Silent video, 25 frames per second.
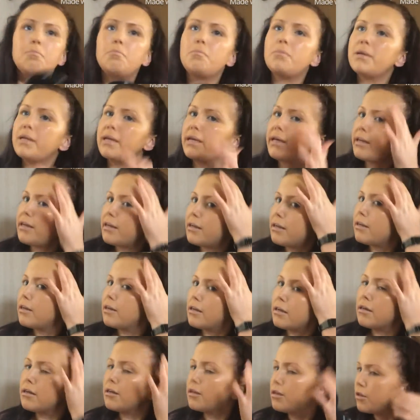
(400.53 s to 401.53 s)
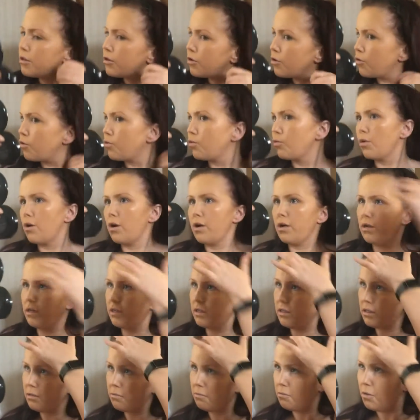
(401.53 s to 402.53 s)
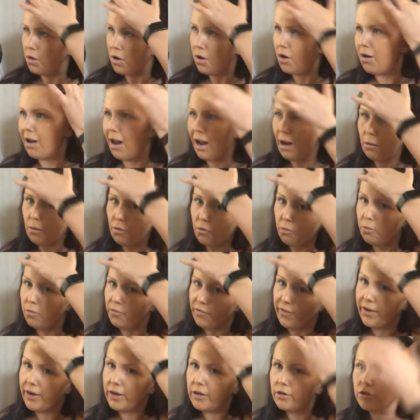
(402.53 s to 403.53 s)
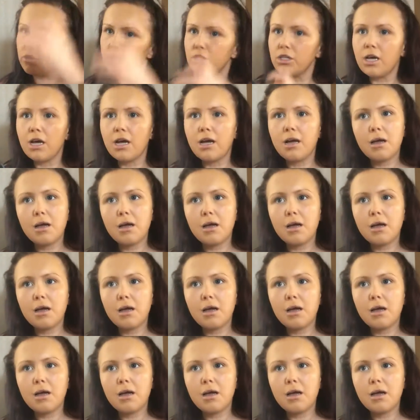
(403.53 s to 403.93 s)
blend around the hairline with my fingers.